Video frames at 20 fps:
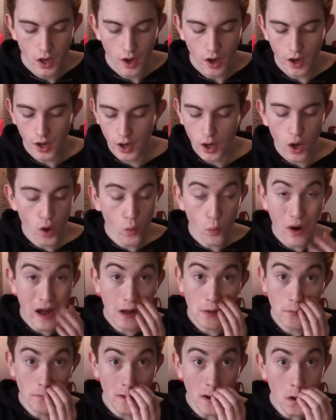
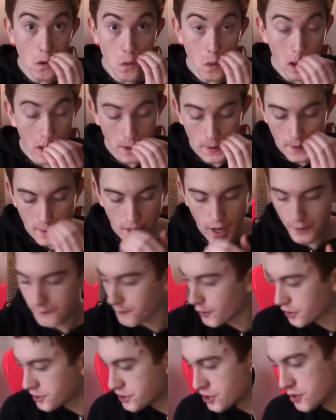Well, no. I
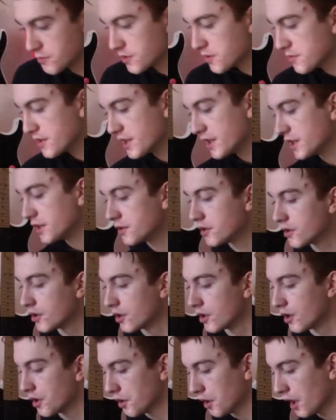assume you mean
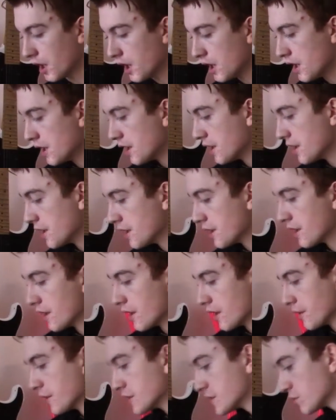
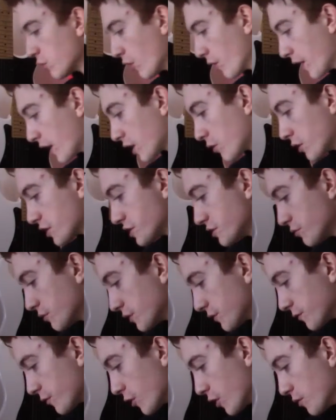this one. That question
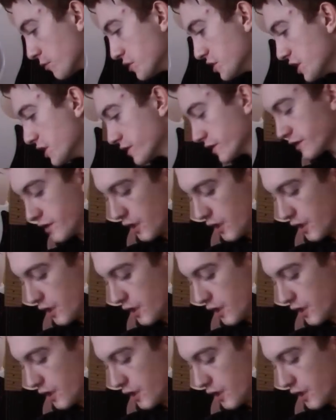was from Jesus